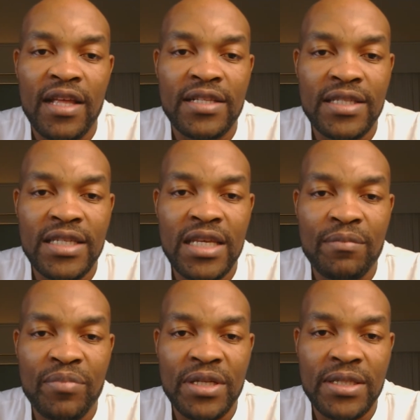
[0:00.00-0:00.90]
D.
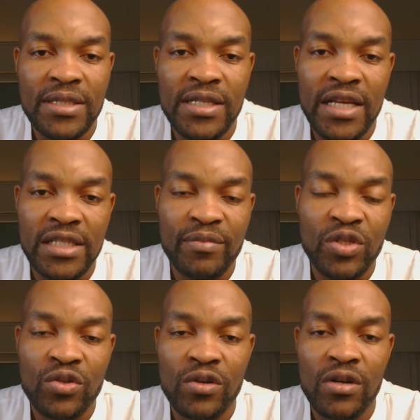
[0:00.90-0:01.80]
Preseason
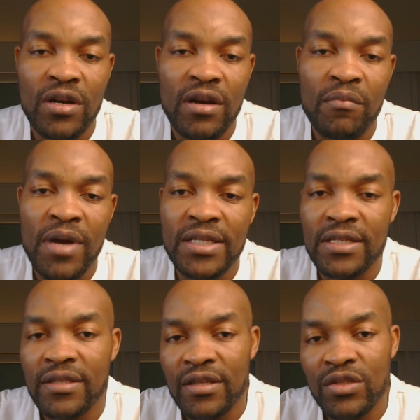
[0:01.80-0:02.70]
exhibition
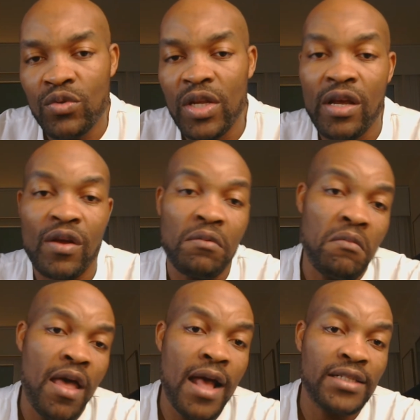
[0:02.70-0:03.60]
matches. So the
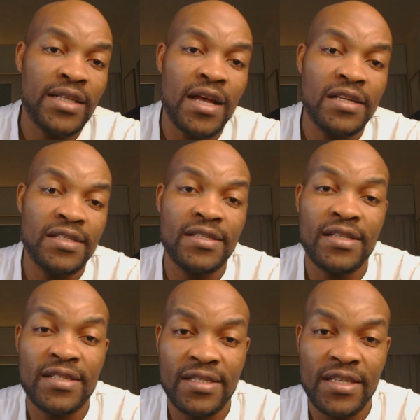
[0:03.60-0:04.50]
answer is
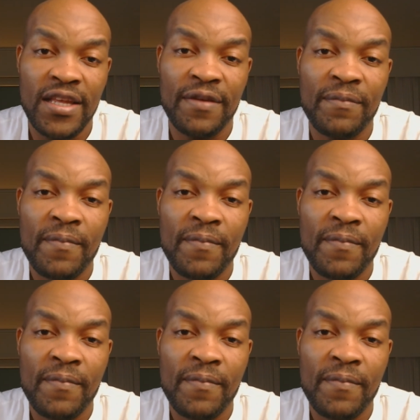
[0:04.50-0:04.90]
C.